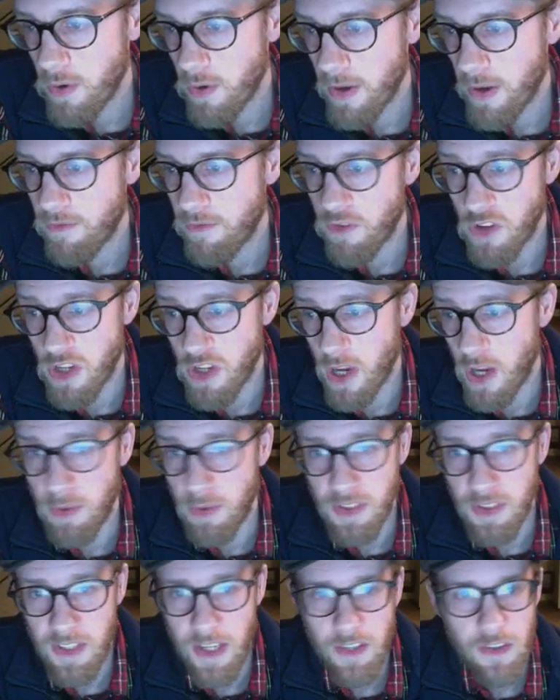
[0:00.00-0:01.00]
up for
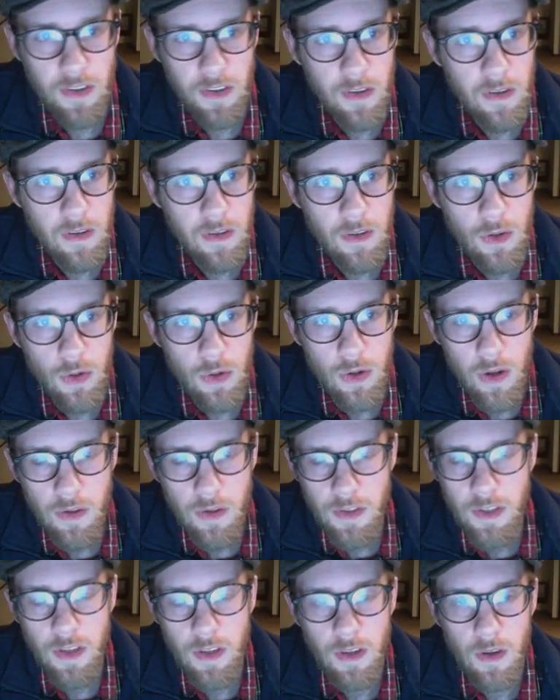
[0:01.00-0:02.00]
double session.
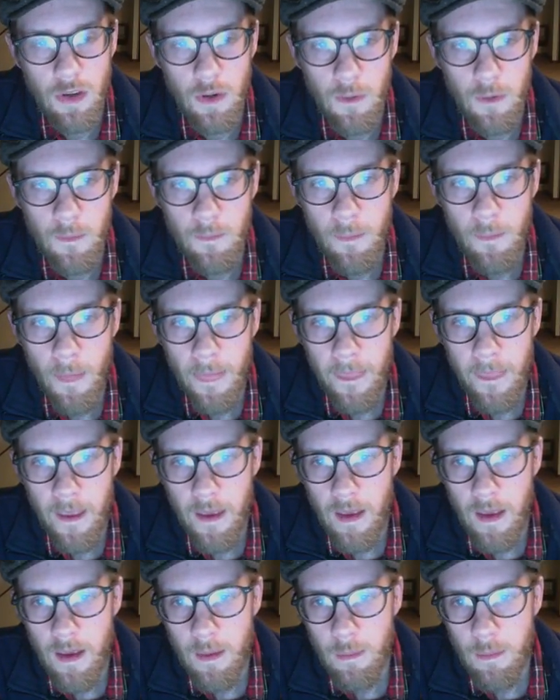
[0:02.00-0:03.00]
Kudos to you.
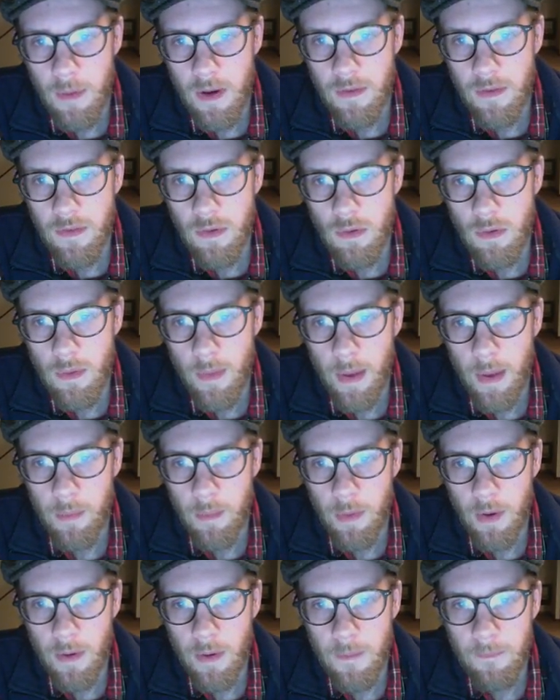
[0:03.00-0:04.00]
But if you
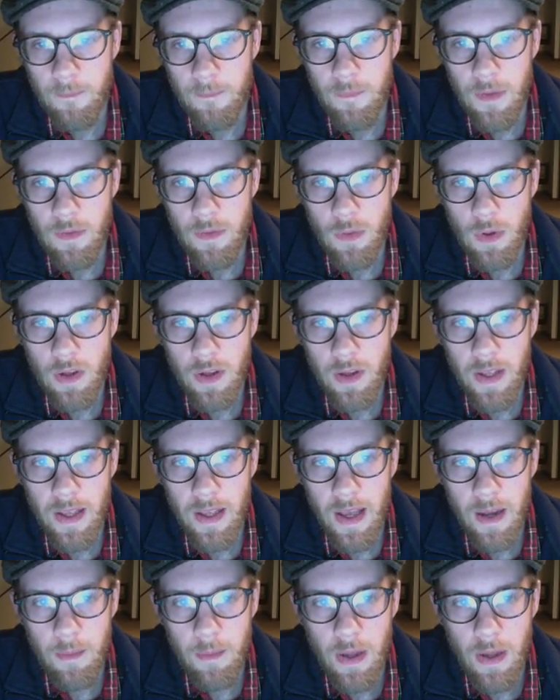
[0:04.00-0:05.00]
remember, if we're
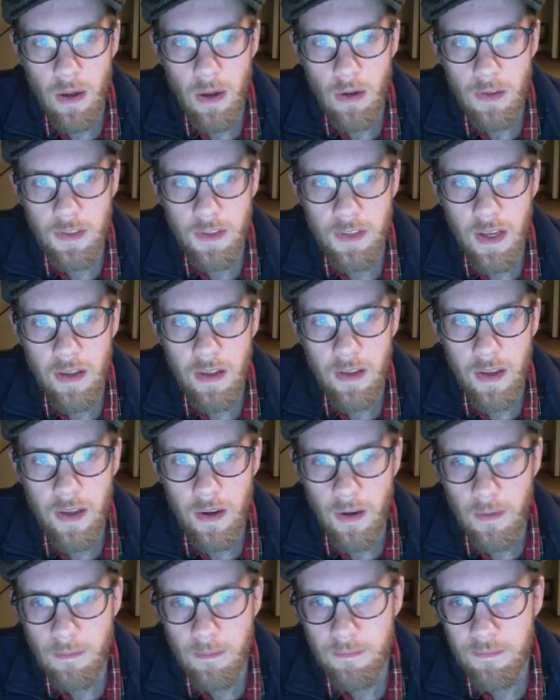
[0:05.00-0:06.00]
looking at a big old cell
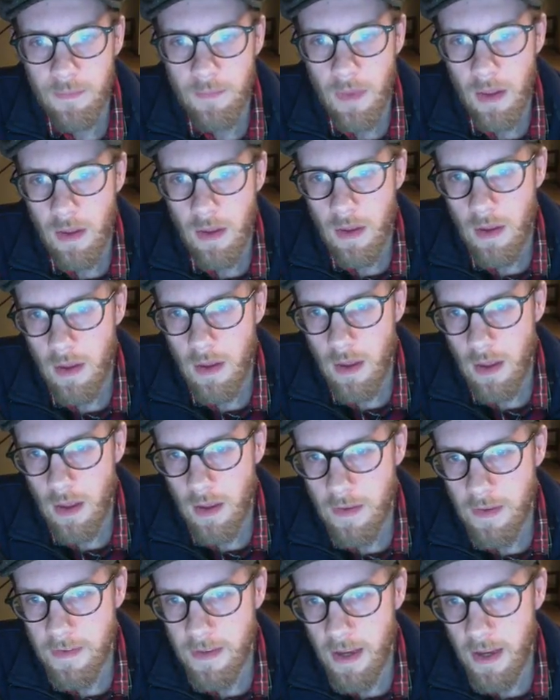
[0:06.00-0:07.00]
here,
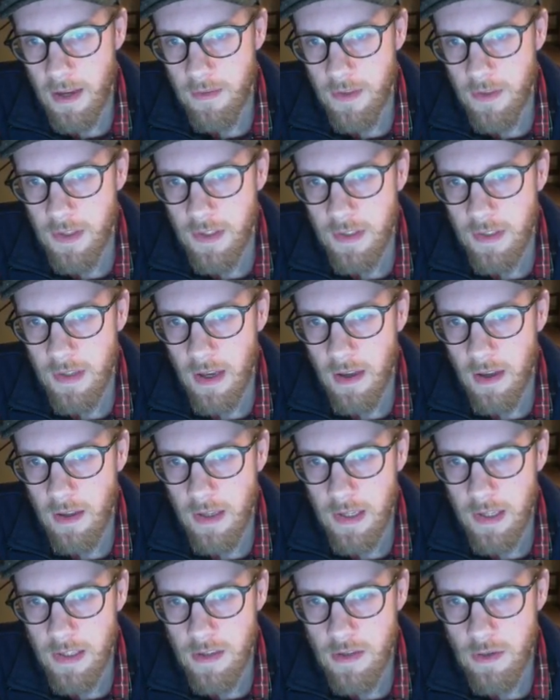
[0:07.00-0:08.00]
inside of this cell
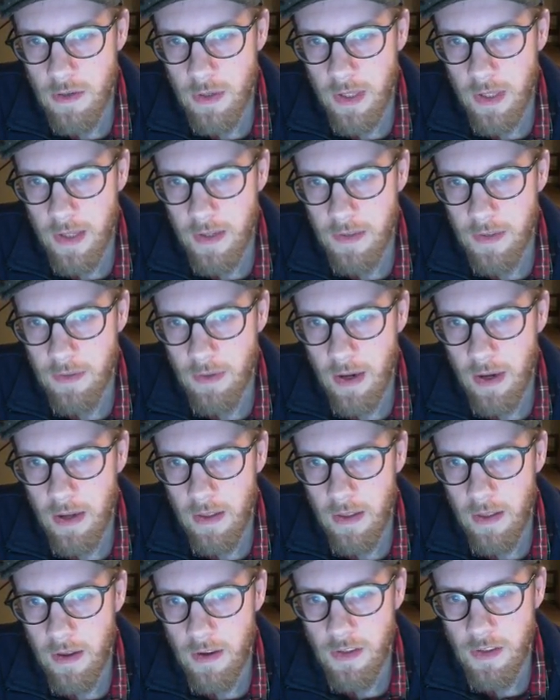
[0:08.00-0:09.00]
is a nucleus,
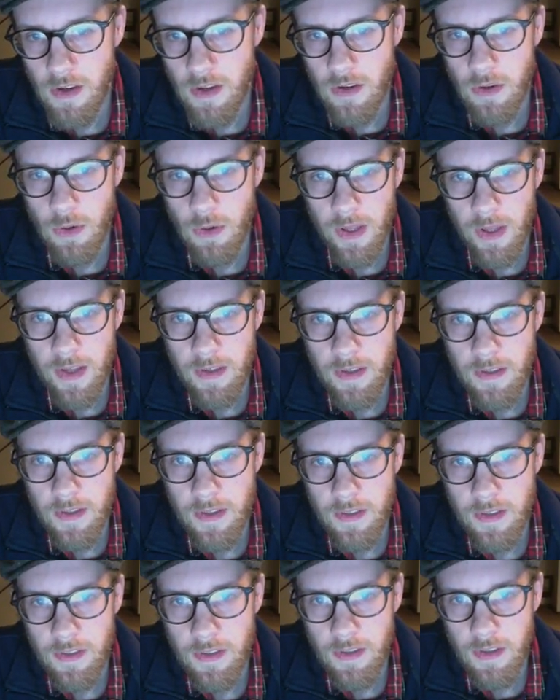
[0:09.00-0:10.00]
right? There's our nucleus.
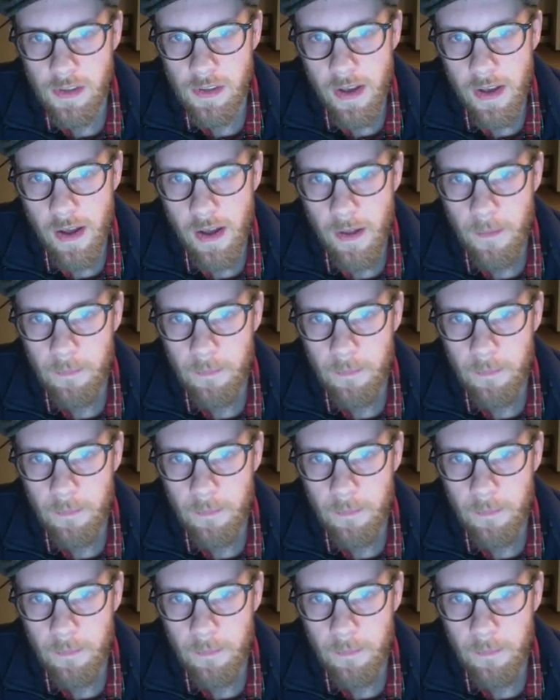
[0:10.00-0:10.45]
This is our cell.